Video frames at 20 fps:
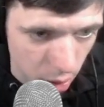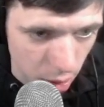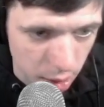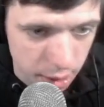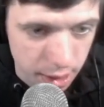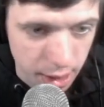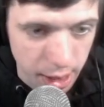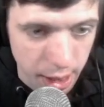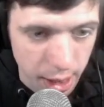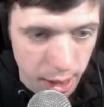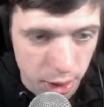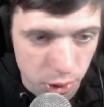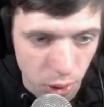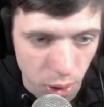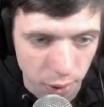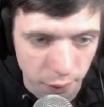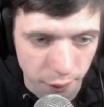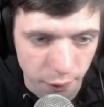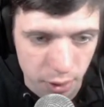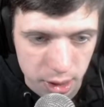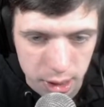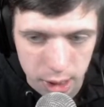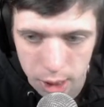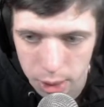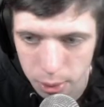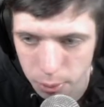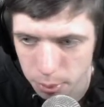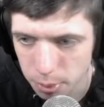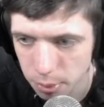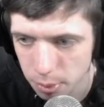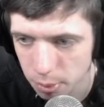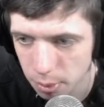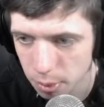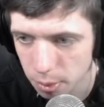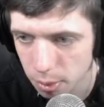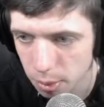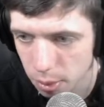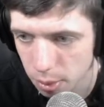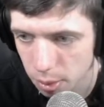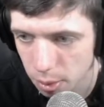It's S, sorry, for scale.
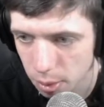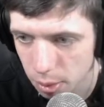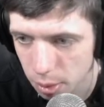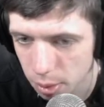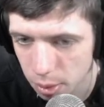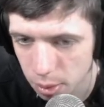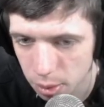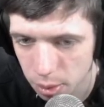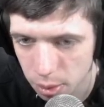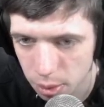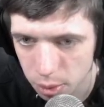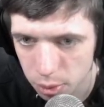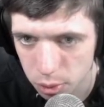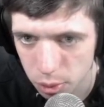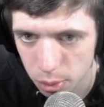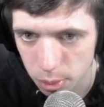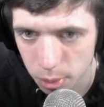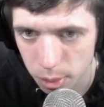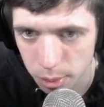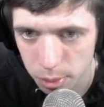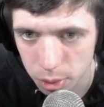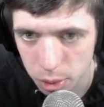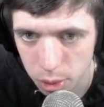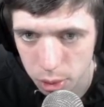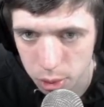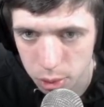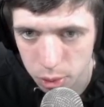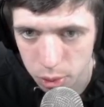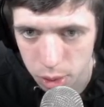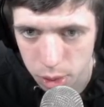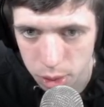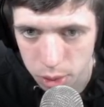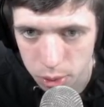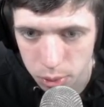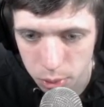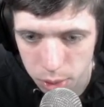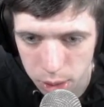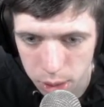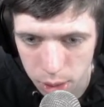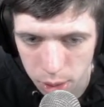So what we're going to do is
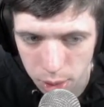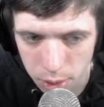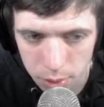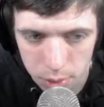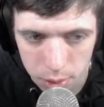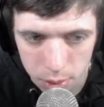go here.